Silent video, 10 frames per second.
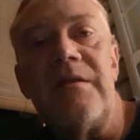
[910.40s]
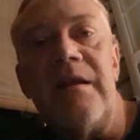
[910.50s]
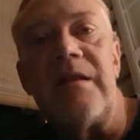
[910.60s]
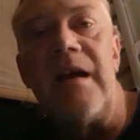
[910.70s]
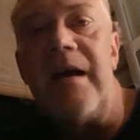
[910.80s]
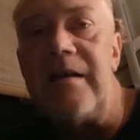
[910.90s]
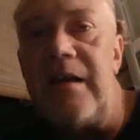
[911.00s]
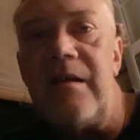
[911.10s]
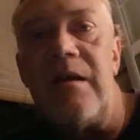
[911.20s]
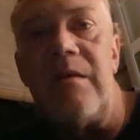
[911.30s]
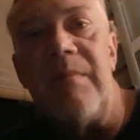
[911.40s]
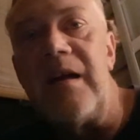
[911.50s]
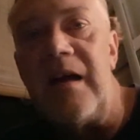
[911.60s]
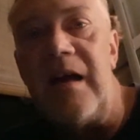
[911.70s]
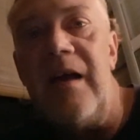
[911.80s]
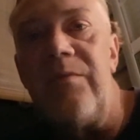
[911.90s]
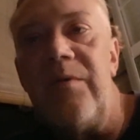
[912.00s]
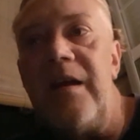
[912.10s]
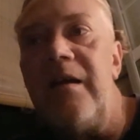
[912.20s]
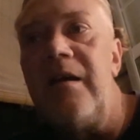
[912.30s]
at the idea that you may not have
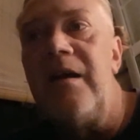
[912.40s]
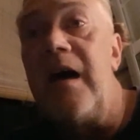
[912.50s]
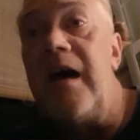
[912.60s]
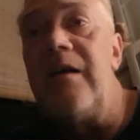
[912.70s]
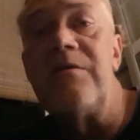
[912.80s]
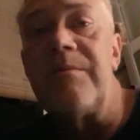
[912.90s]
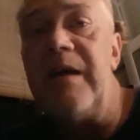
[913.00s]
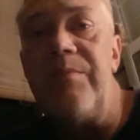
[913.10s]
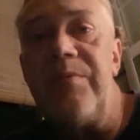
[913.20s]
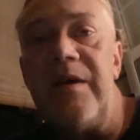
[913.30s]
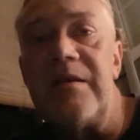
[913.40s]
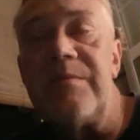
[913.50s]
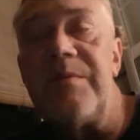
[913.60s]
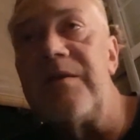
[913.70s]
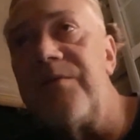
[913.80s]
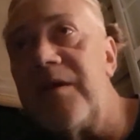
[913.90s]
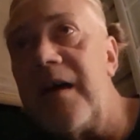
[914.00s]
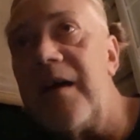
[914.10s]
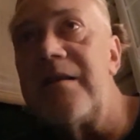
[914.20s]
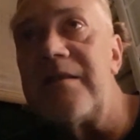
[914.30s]
weed, Idaho's a bad place, especially for a
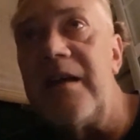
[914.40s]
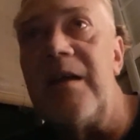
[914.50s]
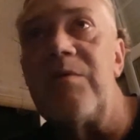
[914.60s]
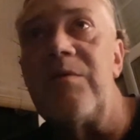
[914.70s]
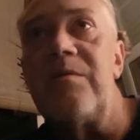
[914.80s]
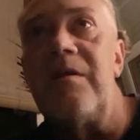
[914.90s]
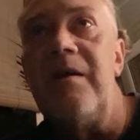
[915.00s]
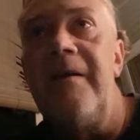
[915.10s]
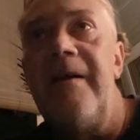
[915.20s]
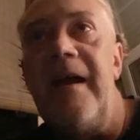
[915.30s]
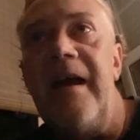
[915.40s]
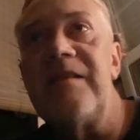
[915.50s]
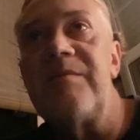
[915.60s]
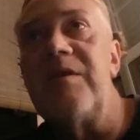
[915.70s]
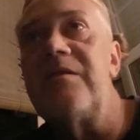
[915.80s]
guy like Sam who has mental